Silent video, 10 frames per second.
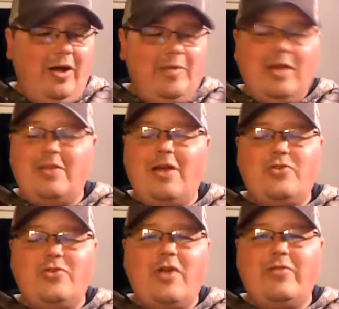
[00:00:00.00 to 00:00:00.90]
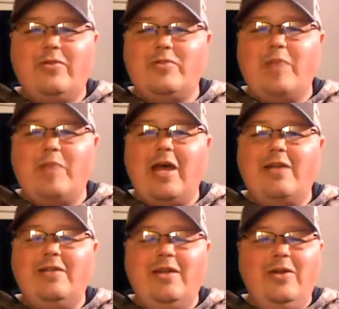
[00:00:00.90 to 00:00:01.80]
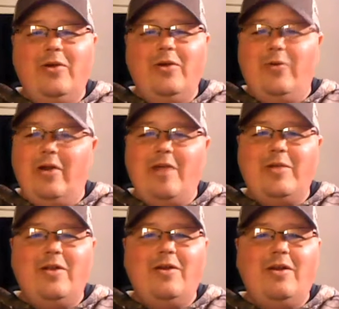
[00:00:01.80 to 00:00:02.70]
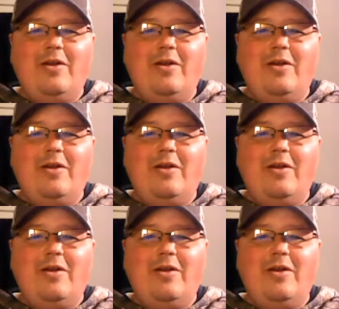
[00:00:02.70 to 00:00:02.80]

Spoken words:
I mean, I thought traffic was bad where I'm here.